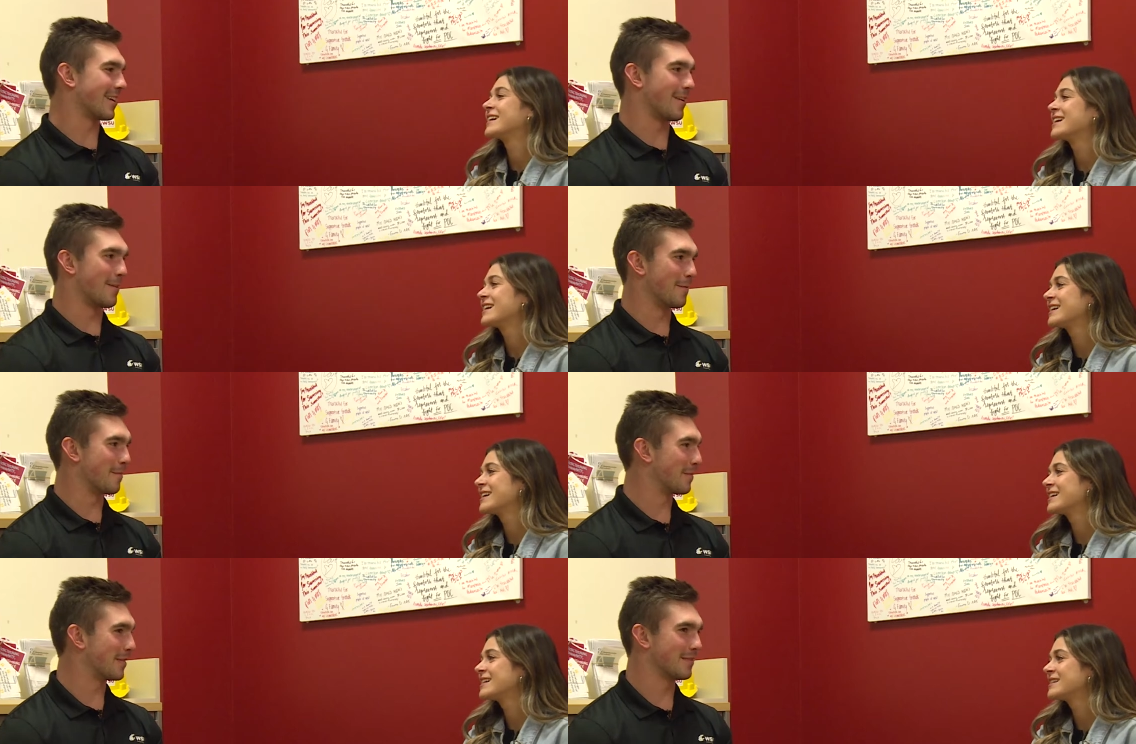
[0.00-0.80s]
Speaker 1: so
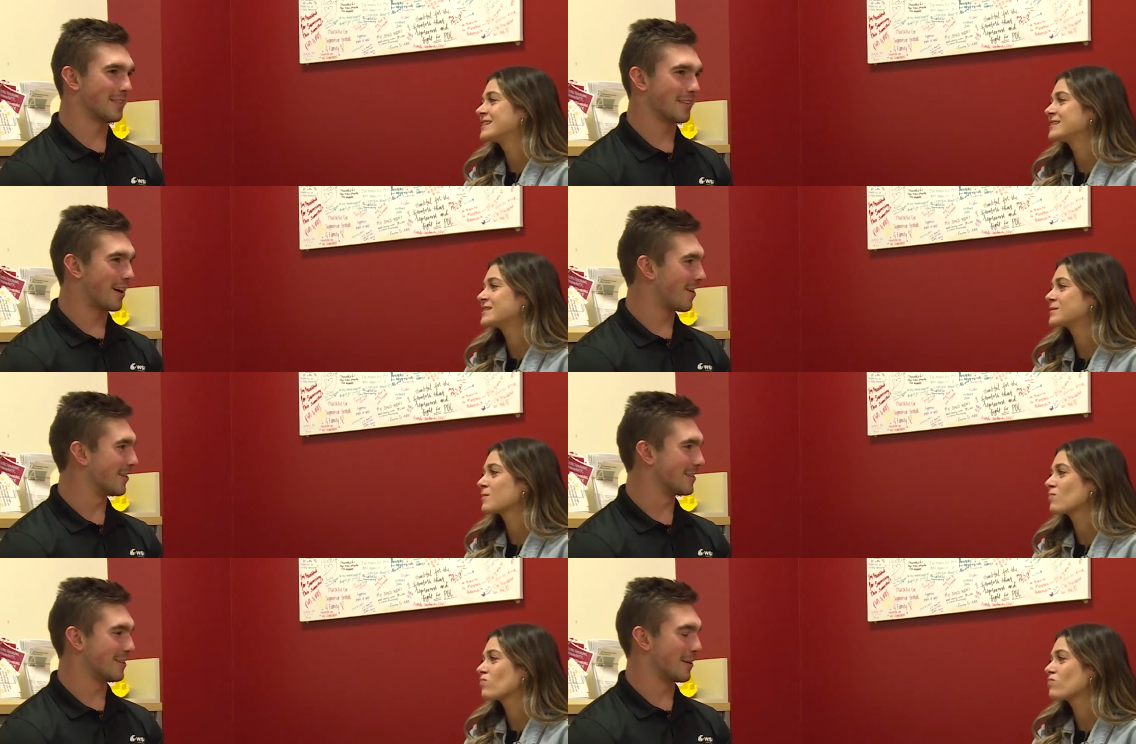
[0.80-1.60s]

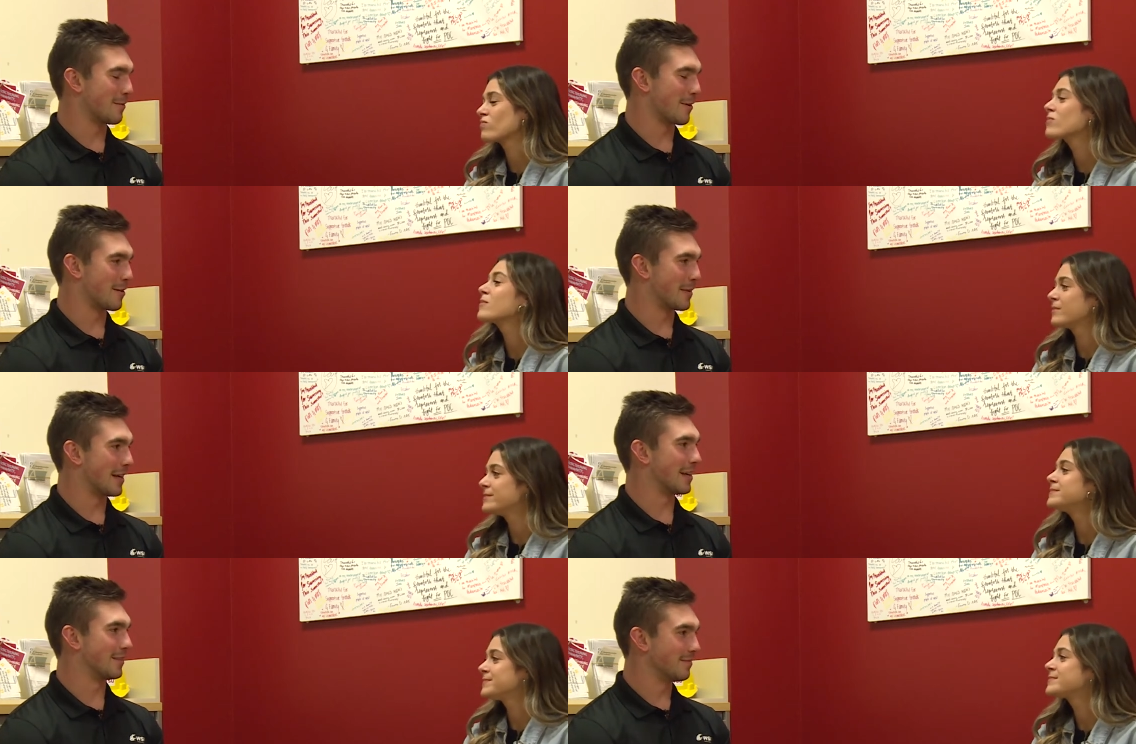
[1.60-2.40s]
always knew I wanted to be
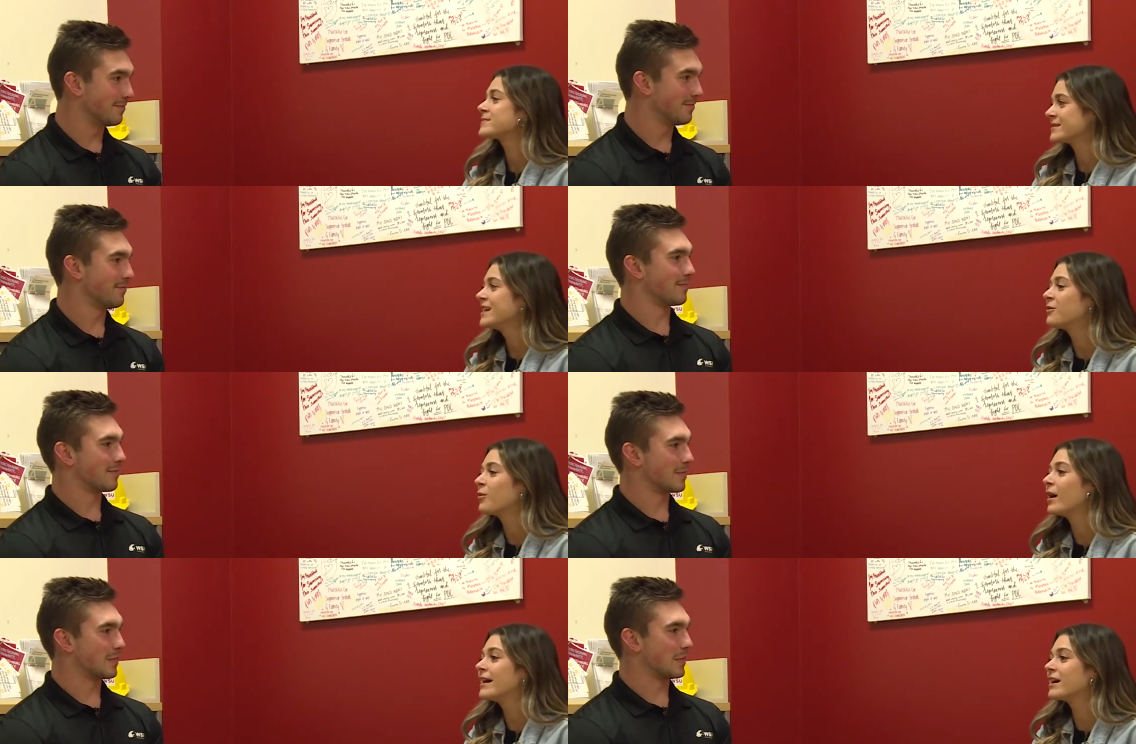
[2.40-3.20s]
here.
Speaker 2: And
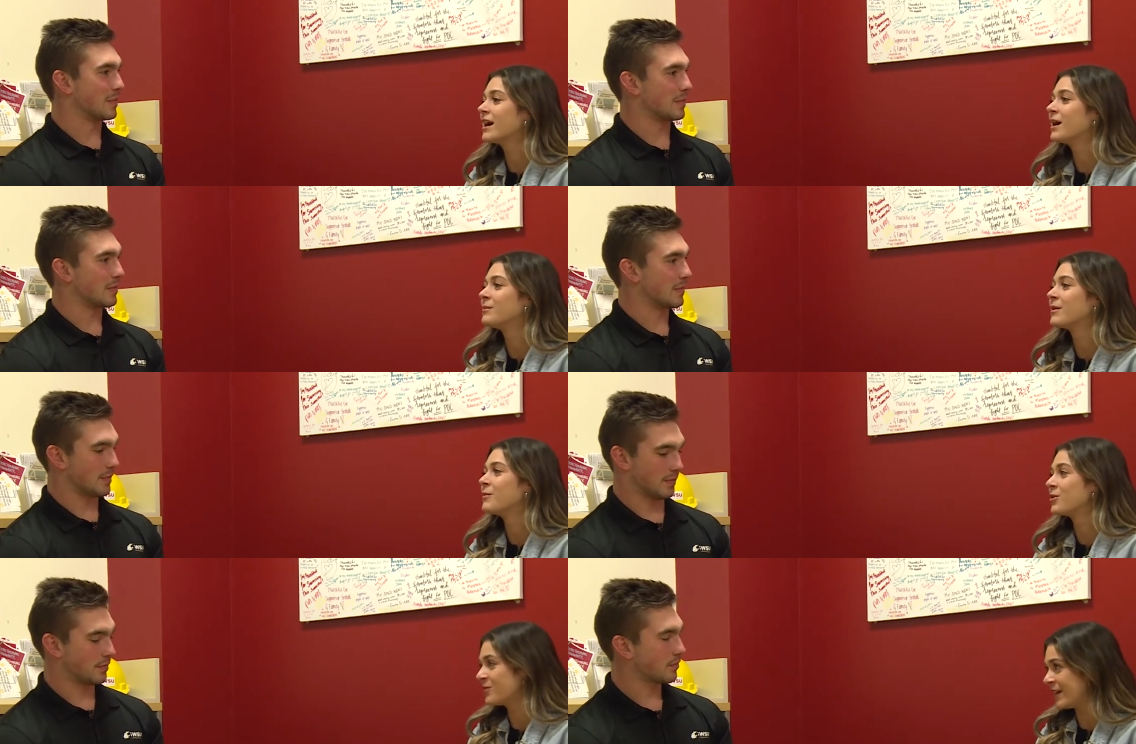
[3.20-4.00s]
what um,
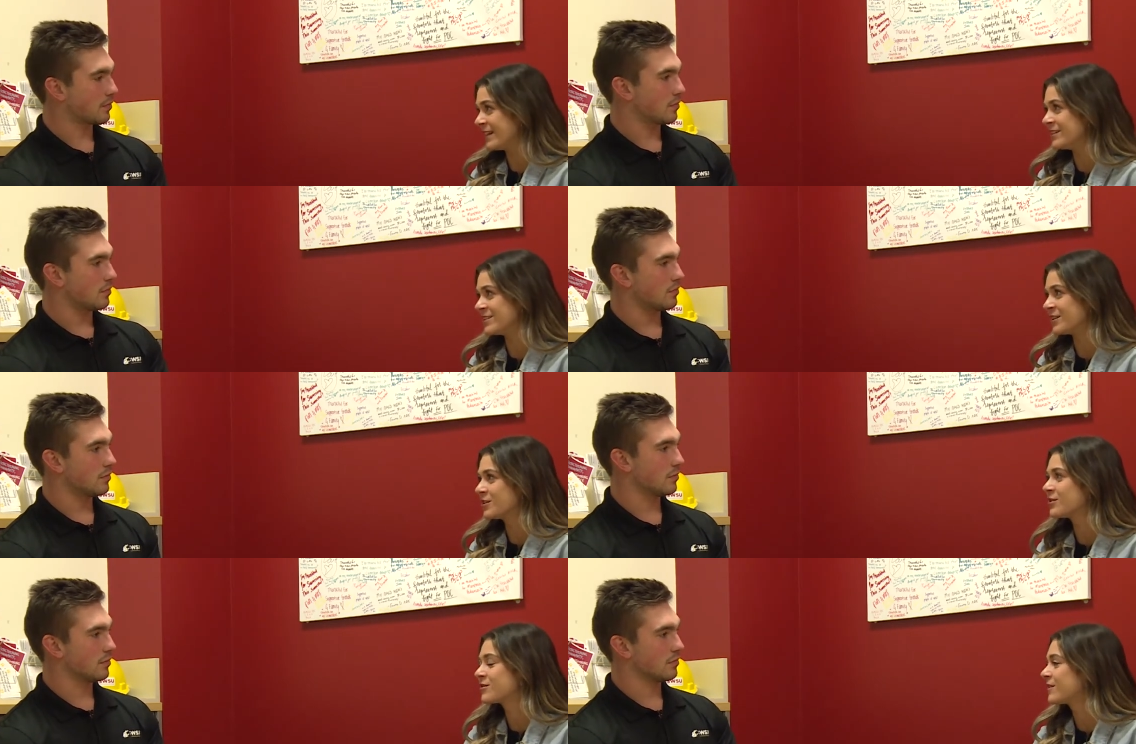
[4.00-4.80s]
motivated you
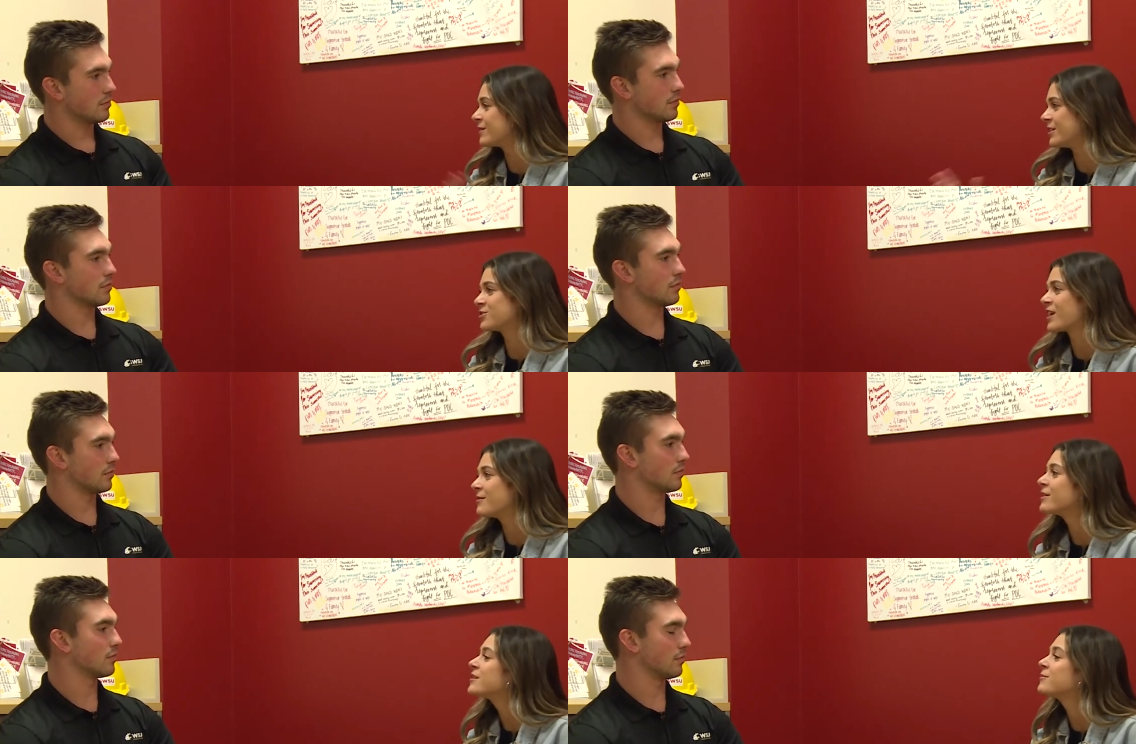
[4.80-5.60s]
in your time
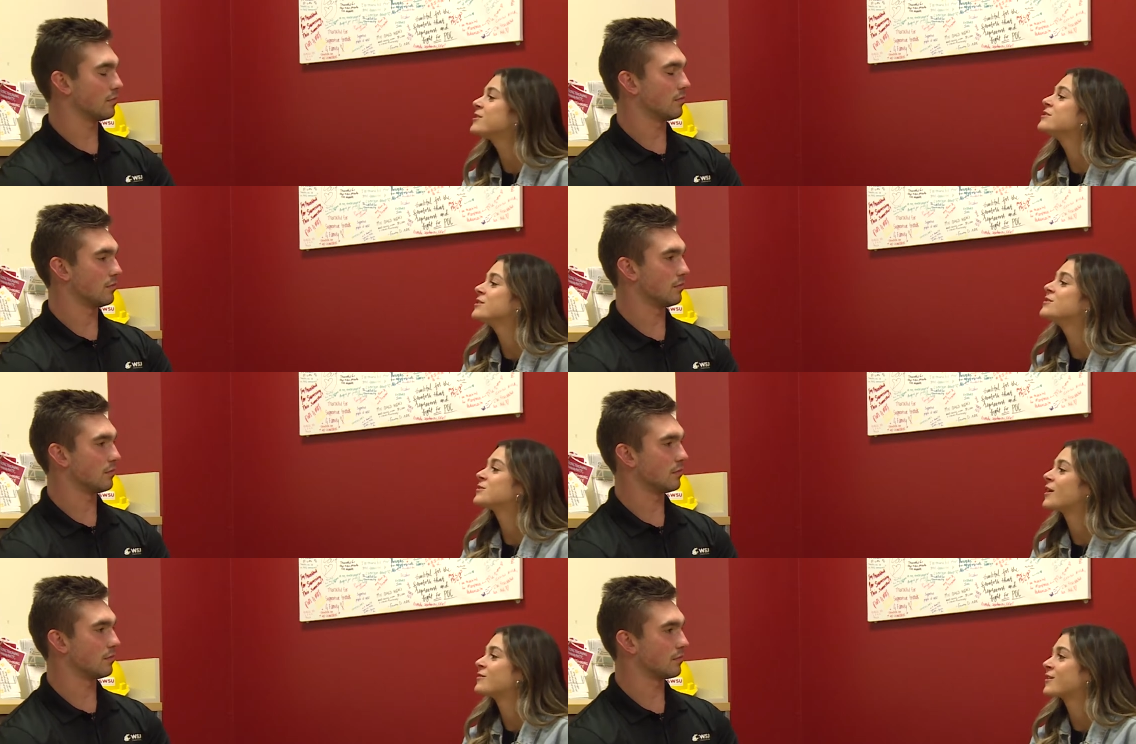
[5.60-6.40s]
at WSU to
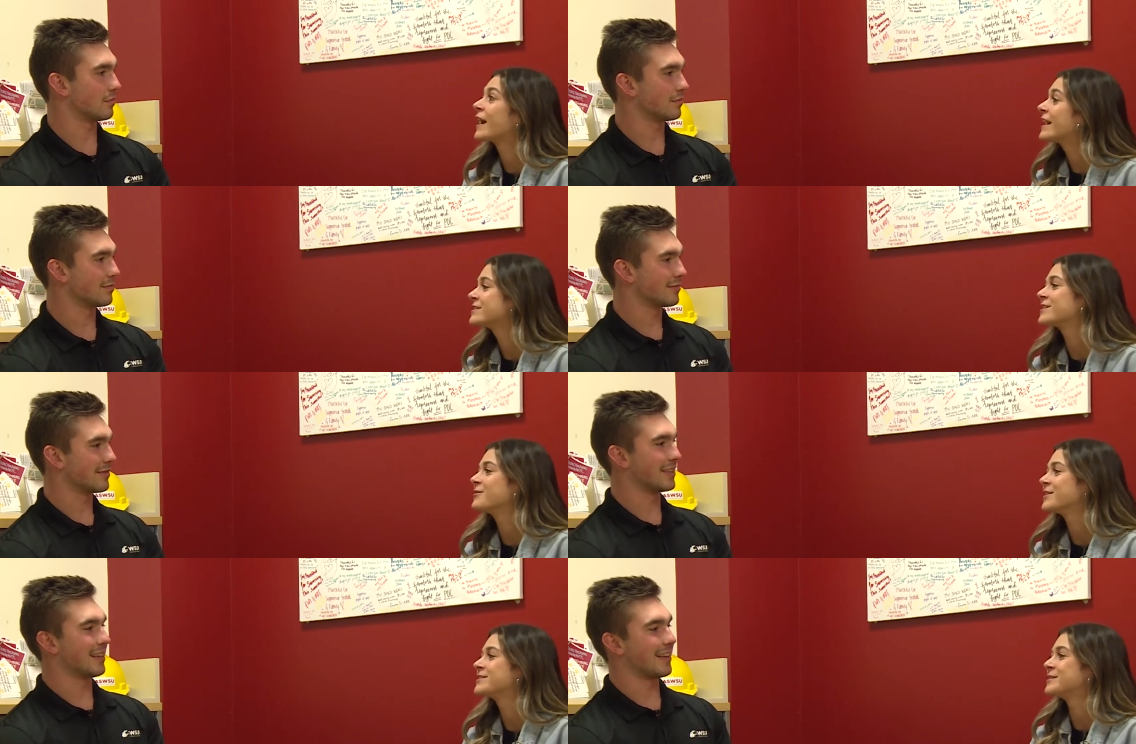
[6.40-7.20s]
run for
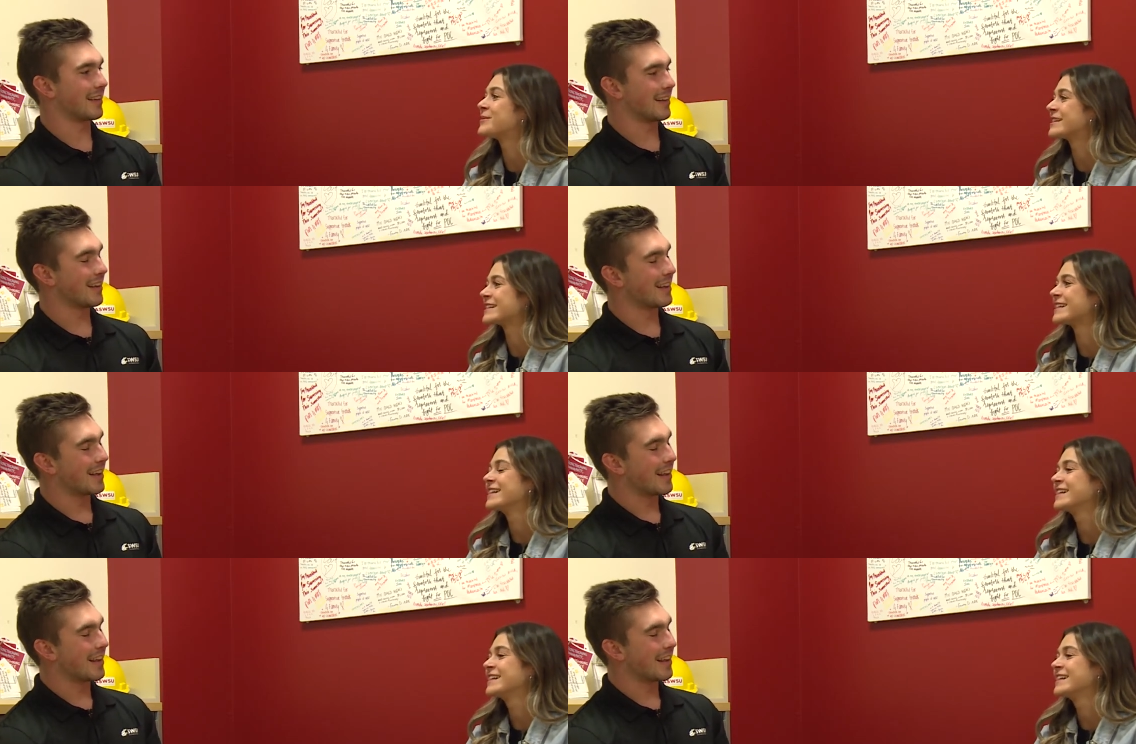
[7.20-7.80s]
ASWSU president?